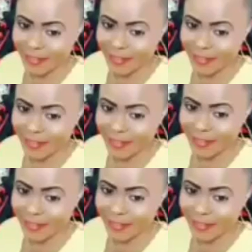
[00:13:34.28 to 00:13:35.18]

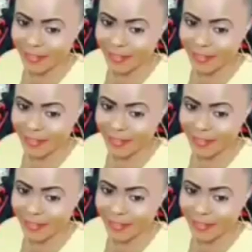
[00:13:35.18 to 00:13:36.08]

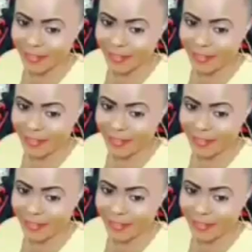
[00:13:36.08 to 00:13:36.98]

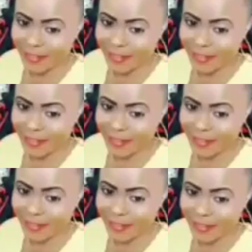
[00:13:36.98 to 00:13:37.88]

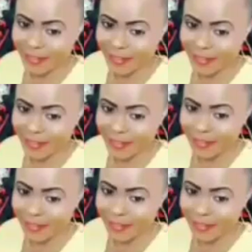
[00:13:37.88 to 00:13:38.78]

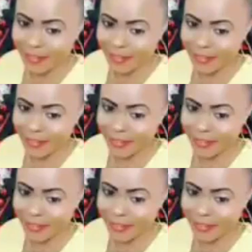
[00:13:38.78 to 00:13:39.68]

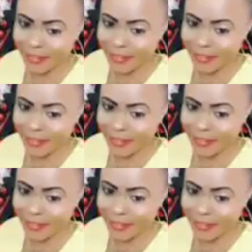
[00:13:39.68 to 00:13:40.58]

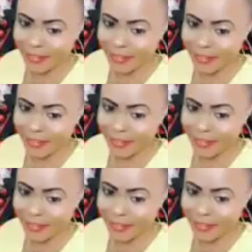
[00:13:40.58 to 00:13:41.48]

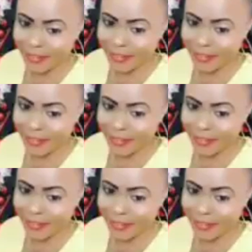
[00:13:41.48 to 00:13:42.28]
(silent)